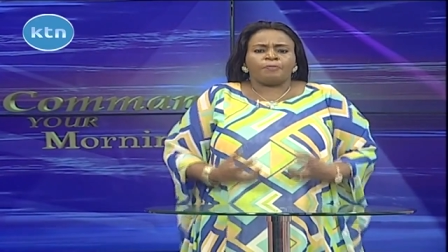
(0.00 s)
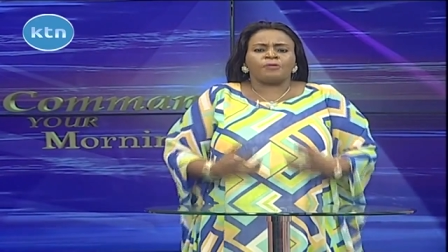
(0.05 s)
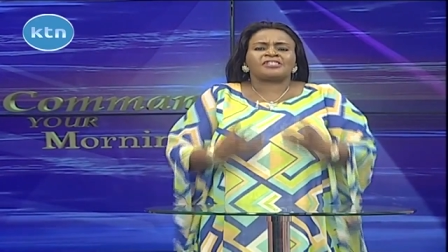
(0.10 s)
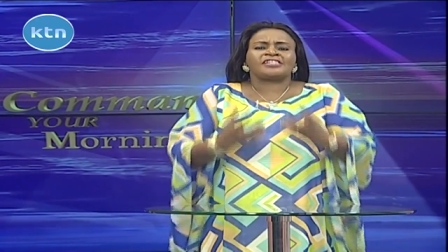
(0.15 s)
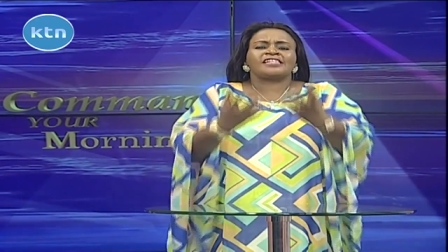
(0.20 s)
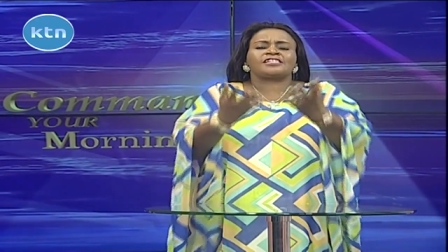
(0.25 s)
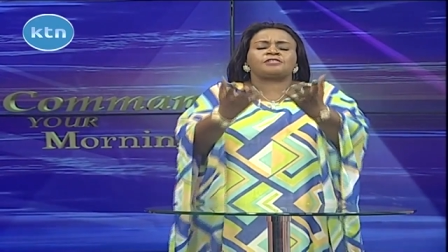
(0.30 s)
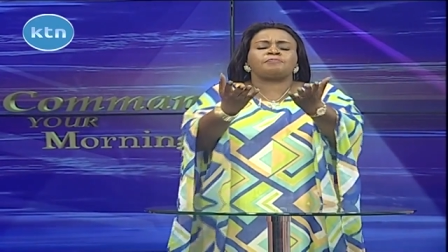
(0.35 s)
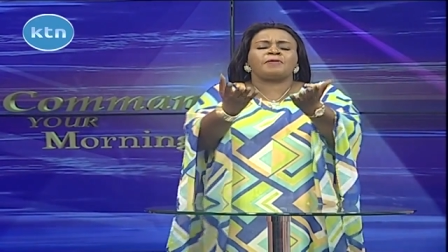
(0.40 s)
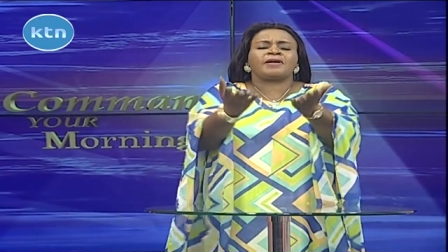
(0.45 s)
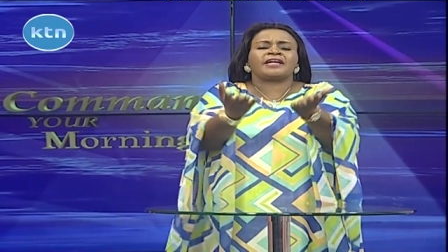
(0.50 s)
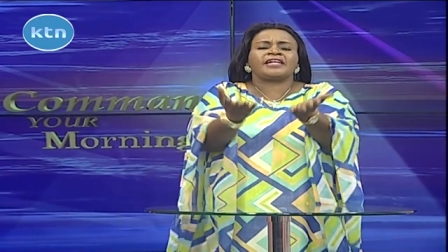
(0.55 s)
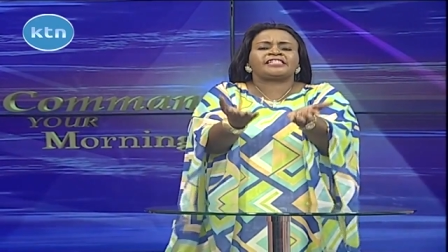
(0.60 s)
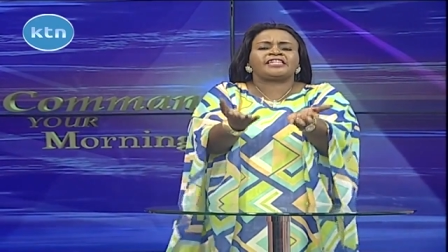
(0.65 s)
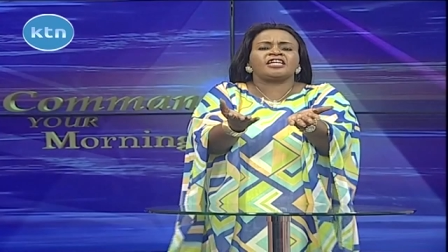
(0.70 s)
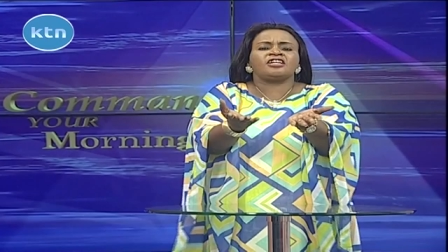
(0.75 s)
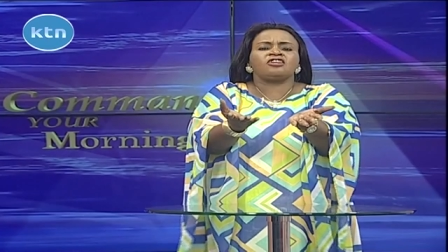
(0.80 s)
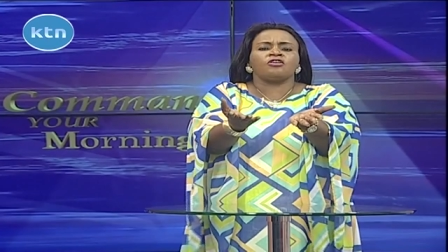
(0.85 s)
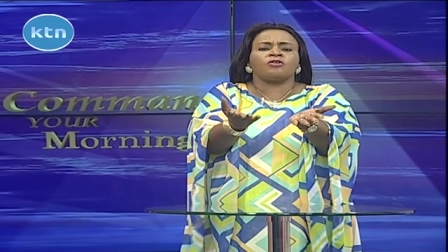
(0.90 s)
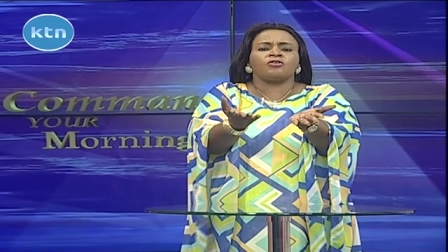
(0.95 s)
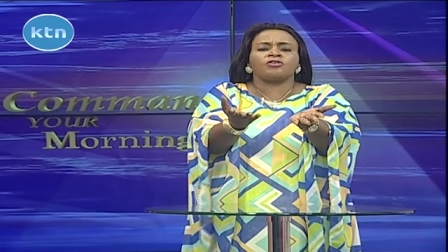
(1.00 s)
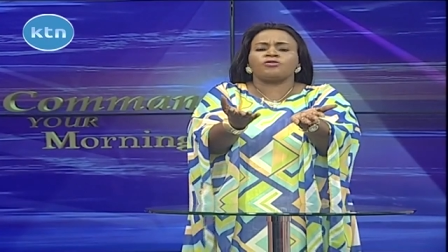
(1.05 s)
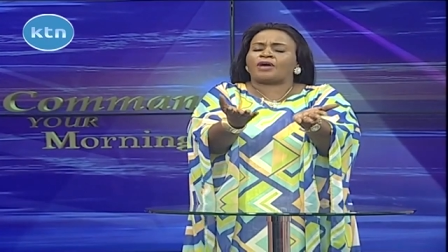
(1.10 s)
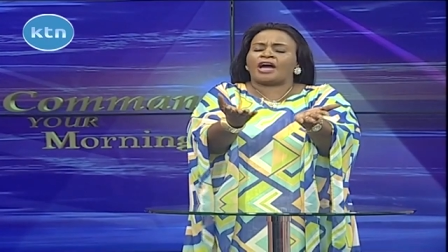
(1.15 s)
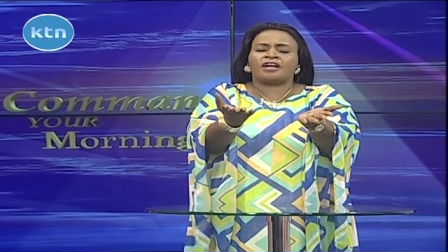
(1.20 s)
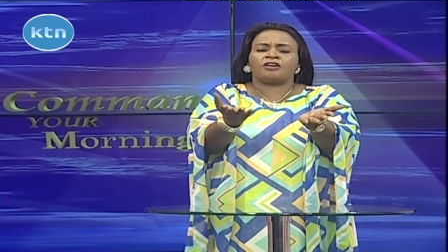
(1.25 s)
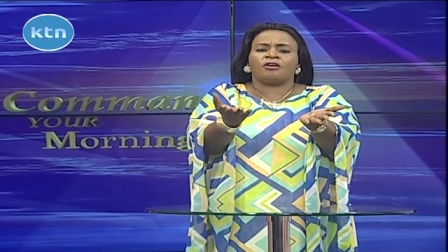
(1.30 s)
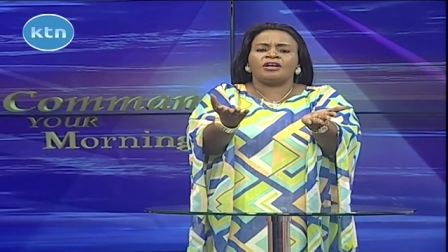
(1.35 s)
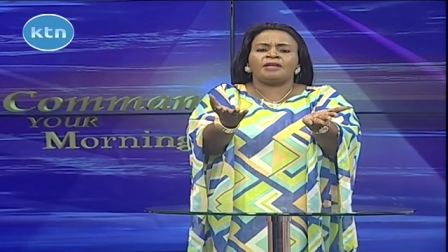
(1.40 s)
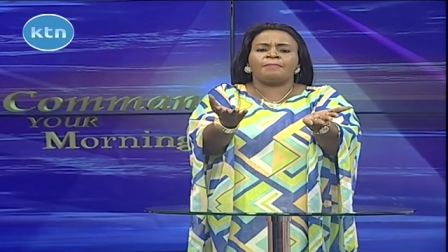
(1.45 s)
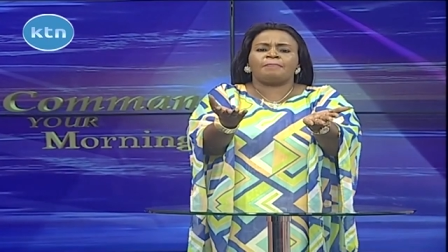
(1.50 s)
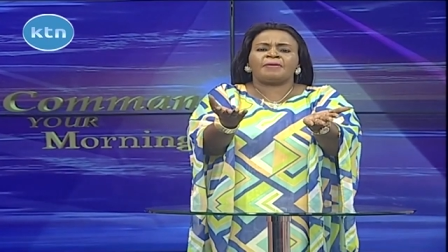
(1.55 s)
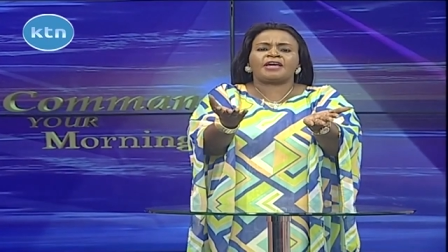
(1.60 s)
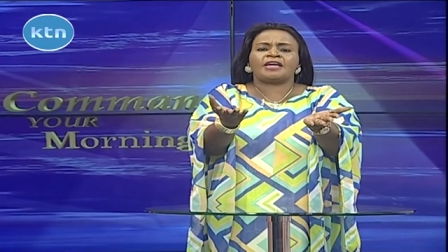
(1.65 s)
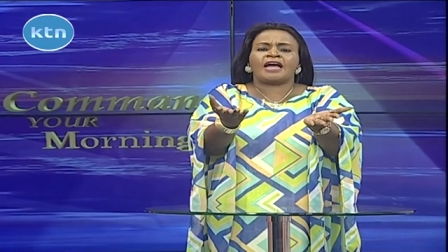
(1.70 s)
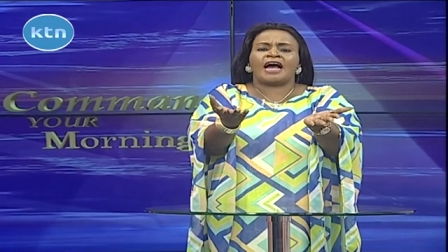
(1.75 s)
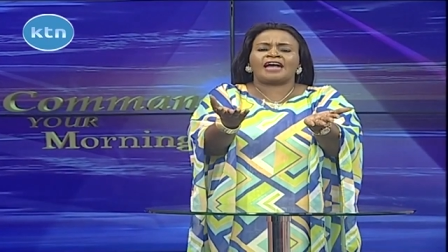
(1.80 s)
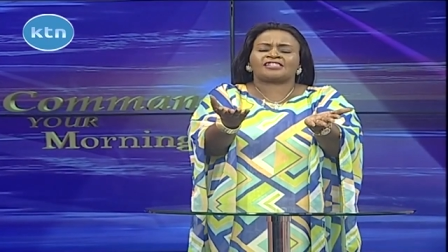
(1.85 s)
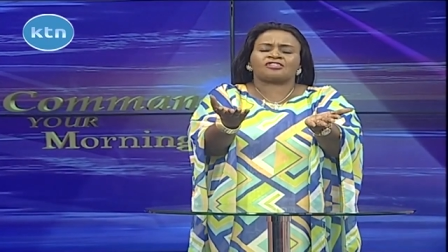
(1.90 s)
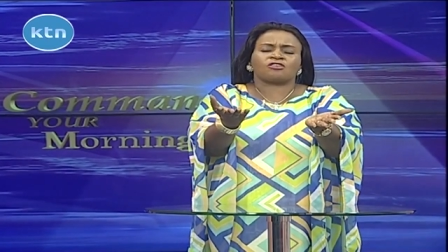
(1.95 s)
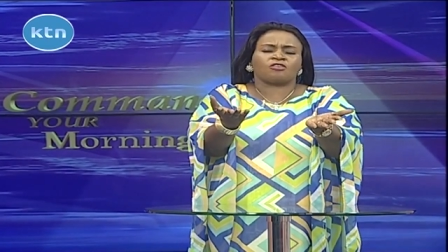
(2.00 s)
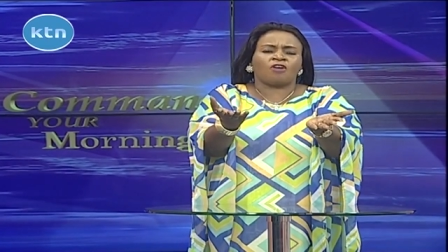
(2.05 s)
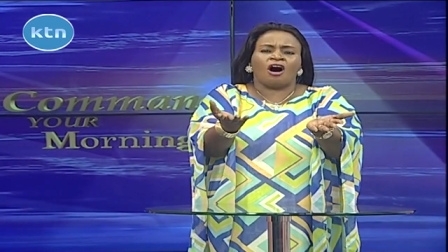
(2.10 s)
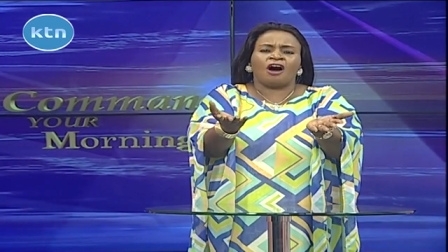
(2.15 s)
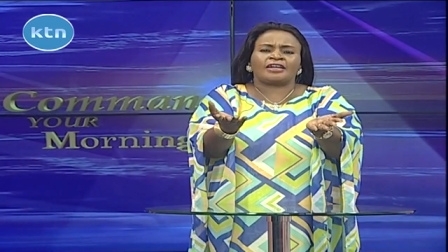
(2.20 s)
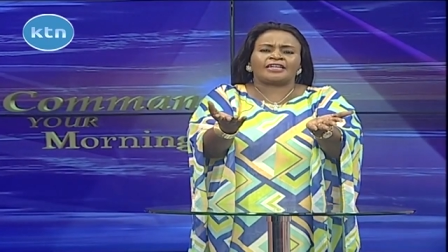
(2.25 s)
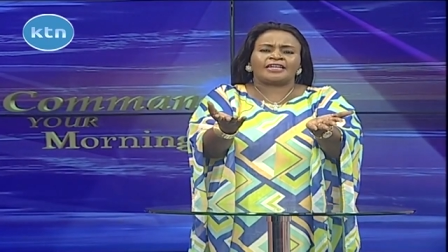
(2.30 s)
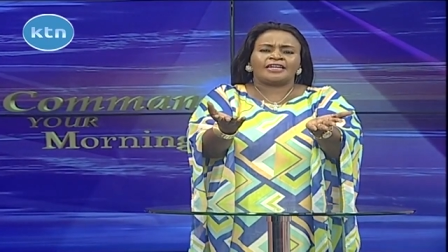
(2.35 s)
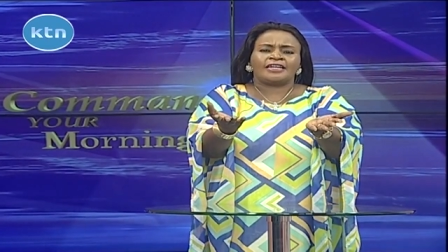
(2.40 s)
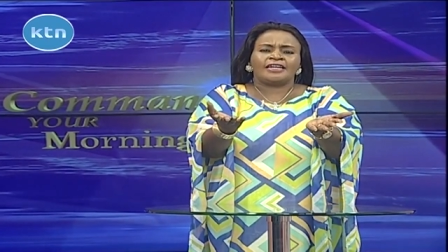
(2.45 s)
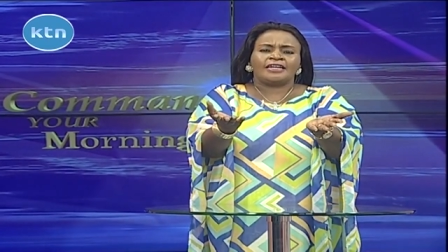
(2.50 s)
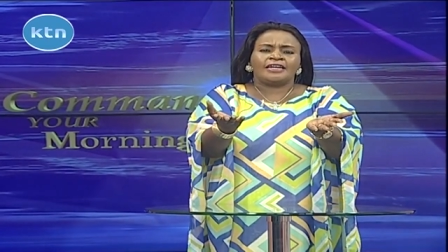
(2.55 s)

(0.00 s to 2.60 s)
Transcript: puts His Spirit in you, you can only be as God.